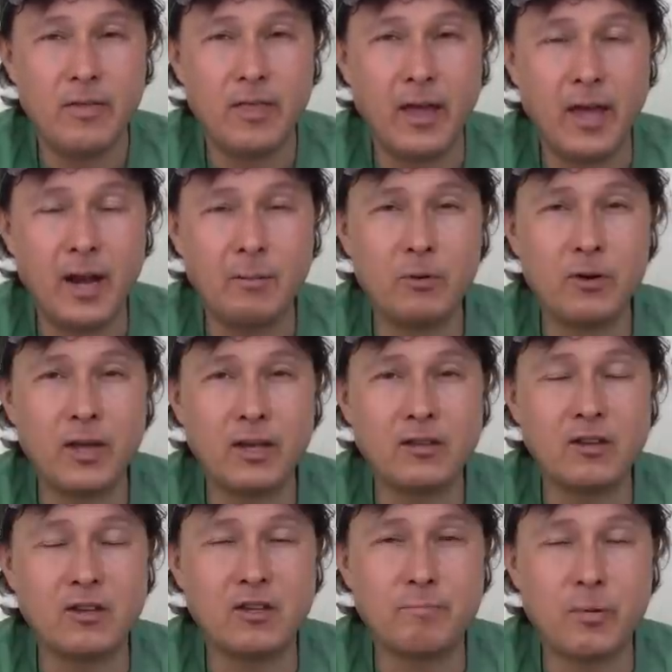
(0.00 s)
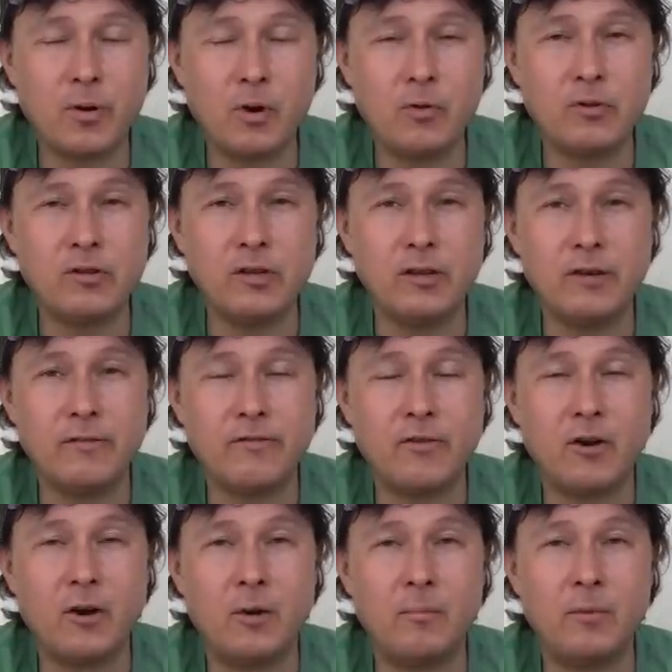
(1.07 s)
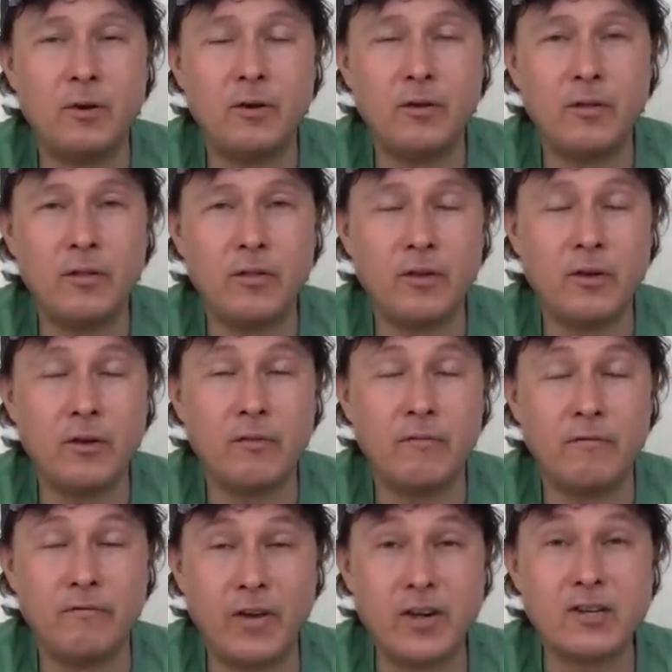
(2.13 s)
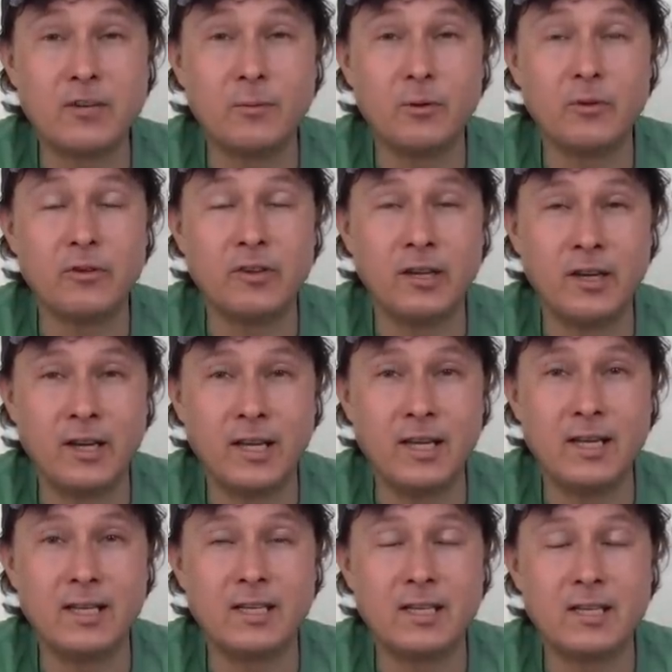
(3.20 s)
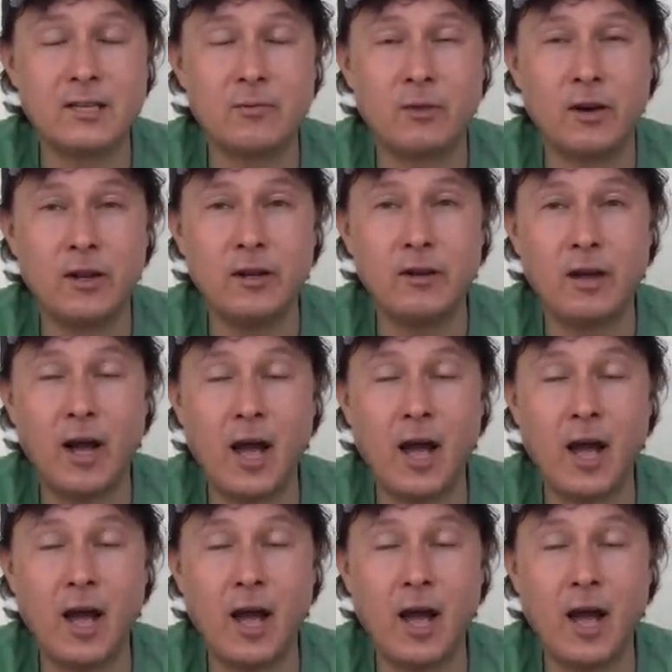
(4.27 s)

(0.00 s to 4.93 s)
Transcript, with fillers: The animal gets its protein from the vegetables it eats, right?